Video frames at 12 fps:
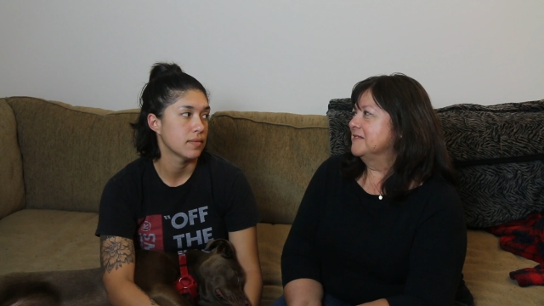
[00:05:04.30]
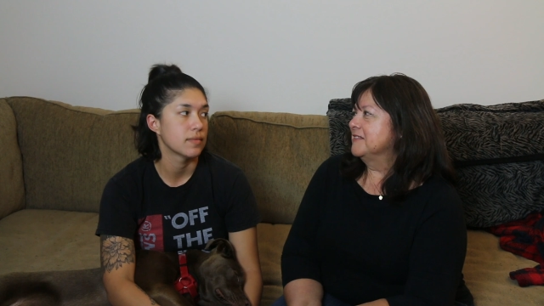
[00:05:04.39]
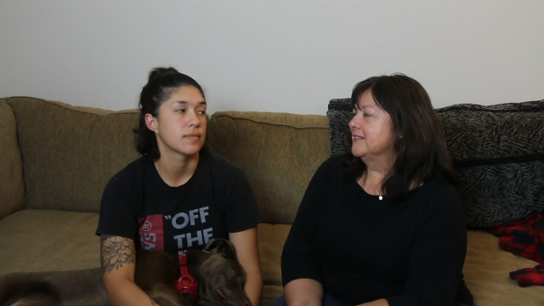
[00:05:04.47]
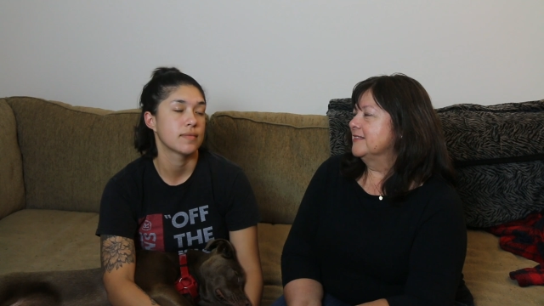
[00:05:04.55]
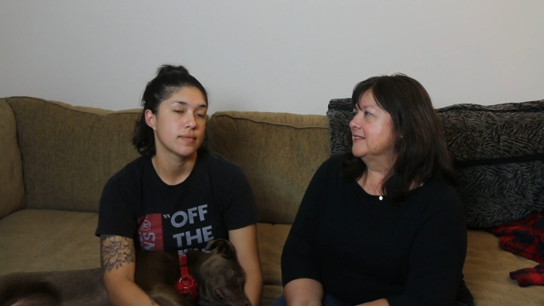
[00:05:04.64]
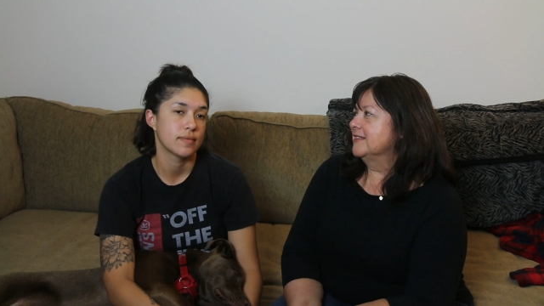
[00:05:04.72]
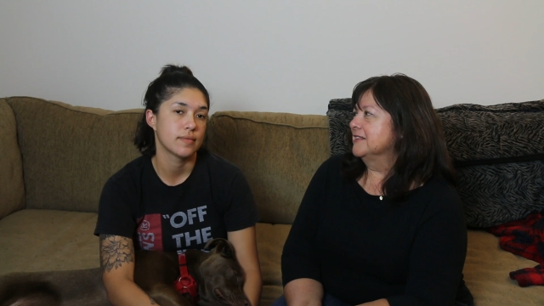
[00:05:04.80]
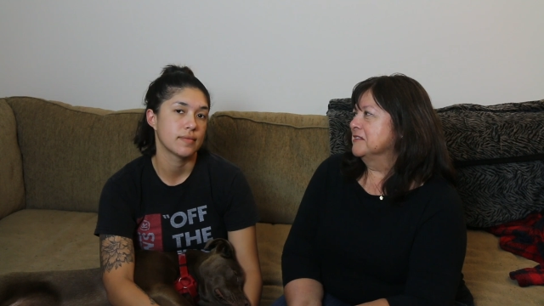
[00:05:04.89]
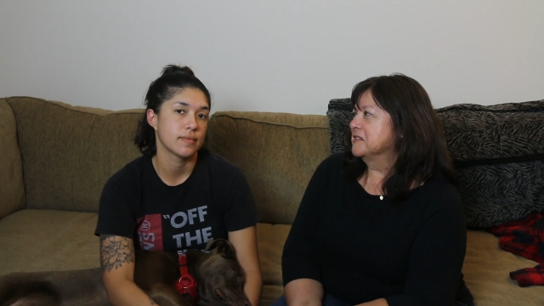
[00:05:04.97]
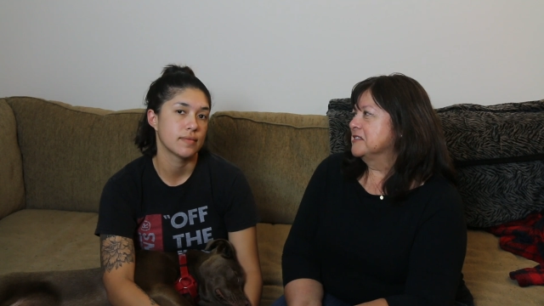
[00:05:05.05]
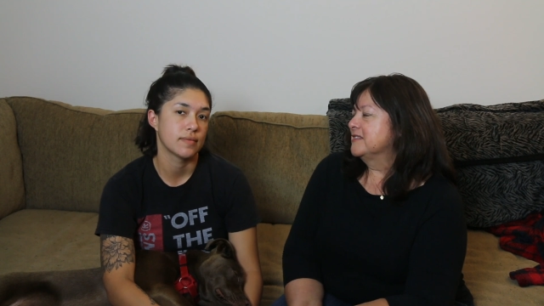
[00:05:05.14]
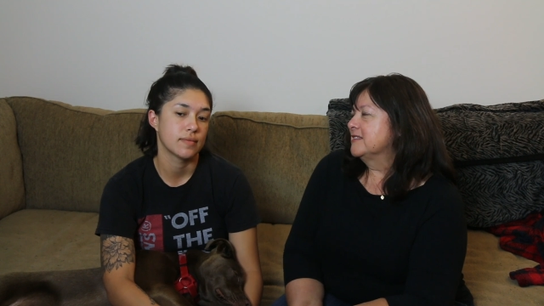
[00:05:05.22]
Speaker 1: it
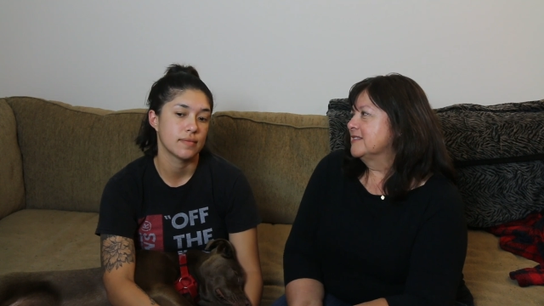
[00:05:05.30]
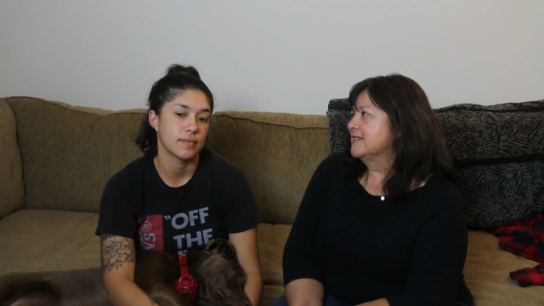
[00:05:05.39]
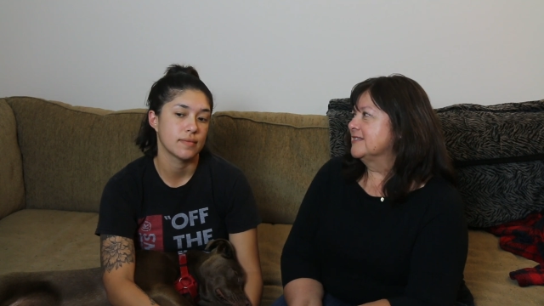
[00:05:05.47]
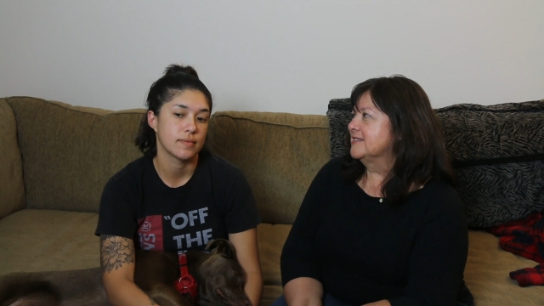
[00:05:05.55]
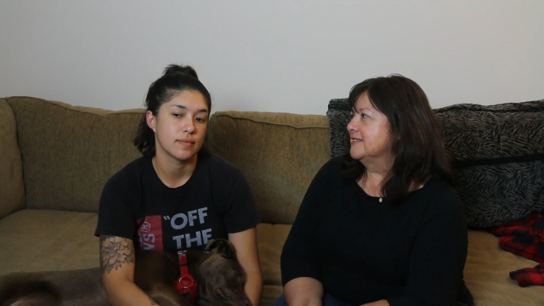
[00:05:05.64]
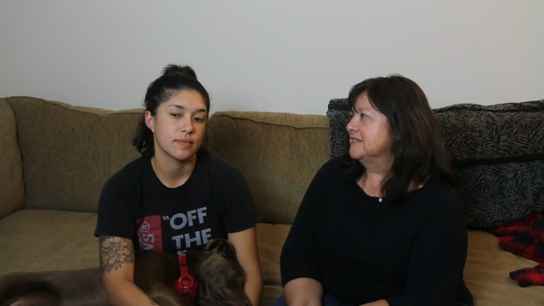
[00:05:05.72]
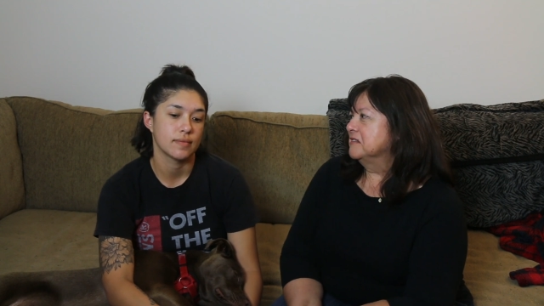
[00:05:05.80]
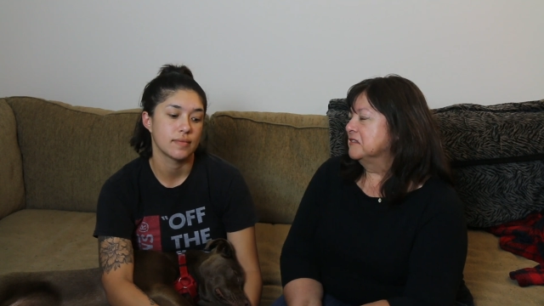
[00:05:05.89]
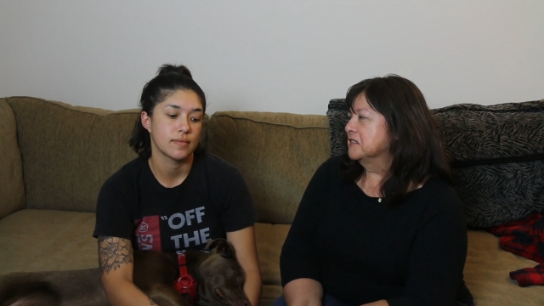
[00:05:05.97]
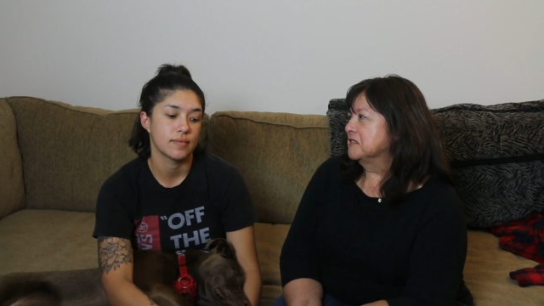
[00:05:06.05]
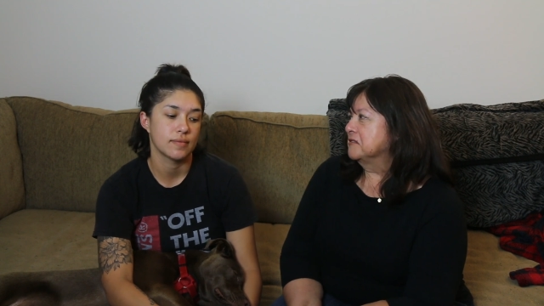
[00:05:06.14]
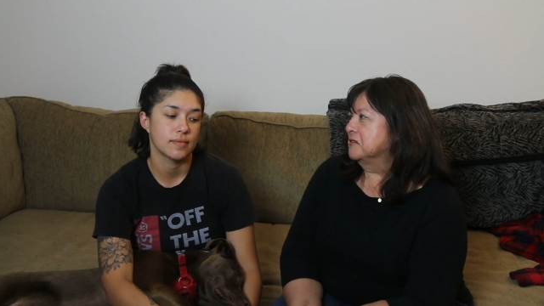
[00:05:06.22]
looked,
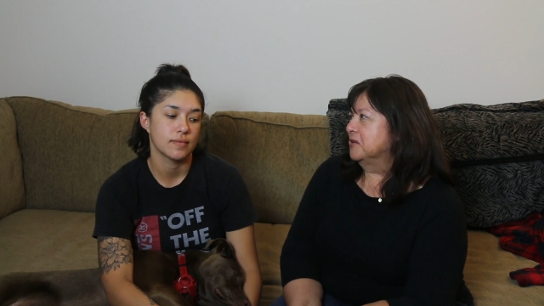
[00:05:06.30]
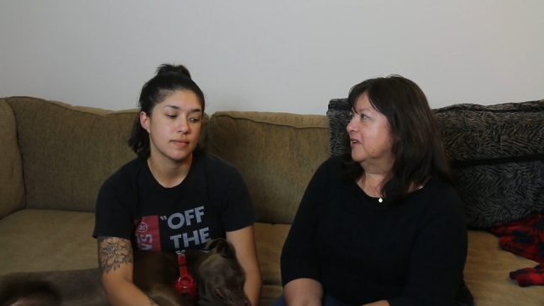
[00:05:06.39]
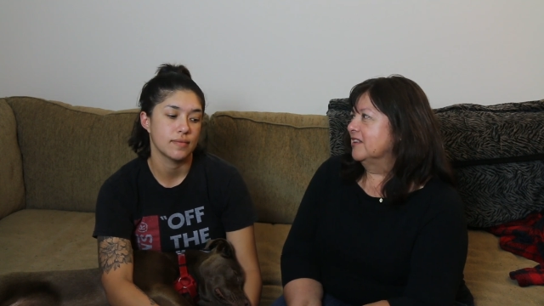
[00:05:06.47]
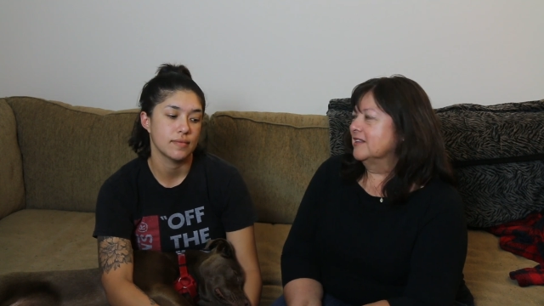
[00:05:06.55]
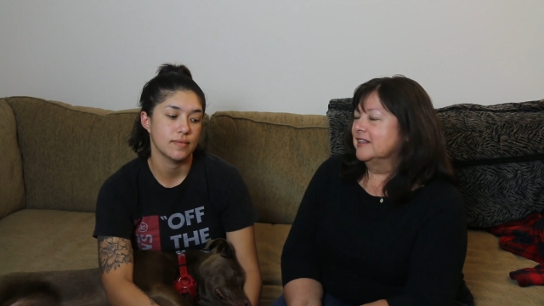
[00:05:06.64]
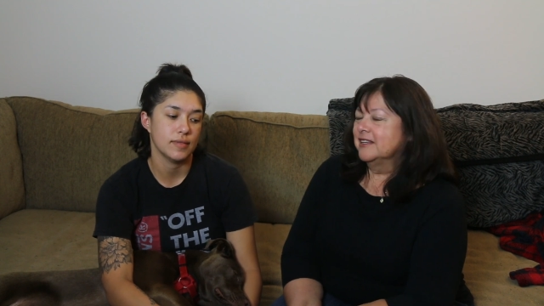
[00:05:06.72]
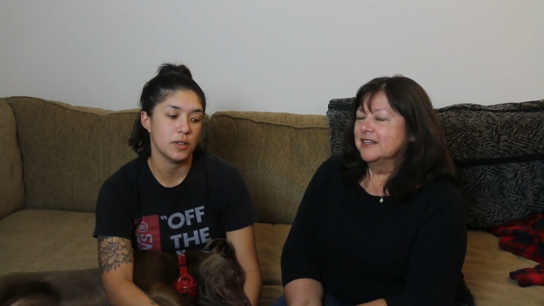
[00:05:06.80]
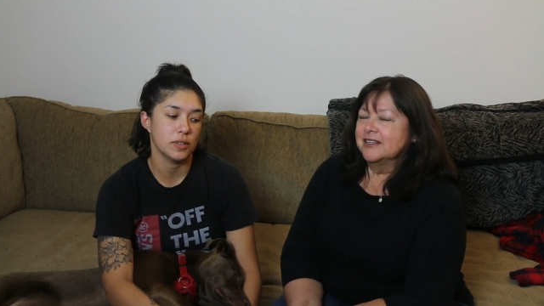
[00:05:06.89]
looked cool.